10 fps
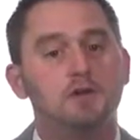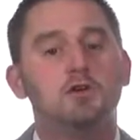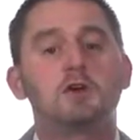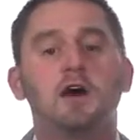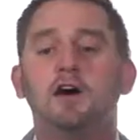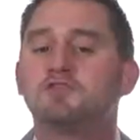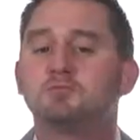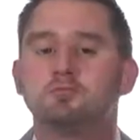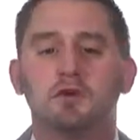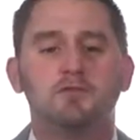Your
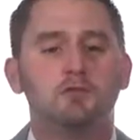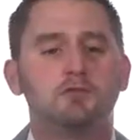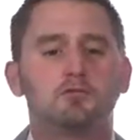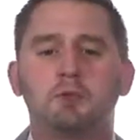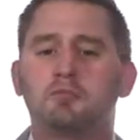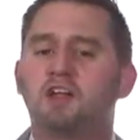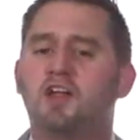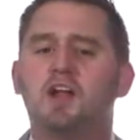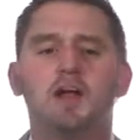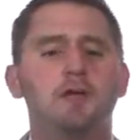customer reviews represent an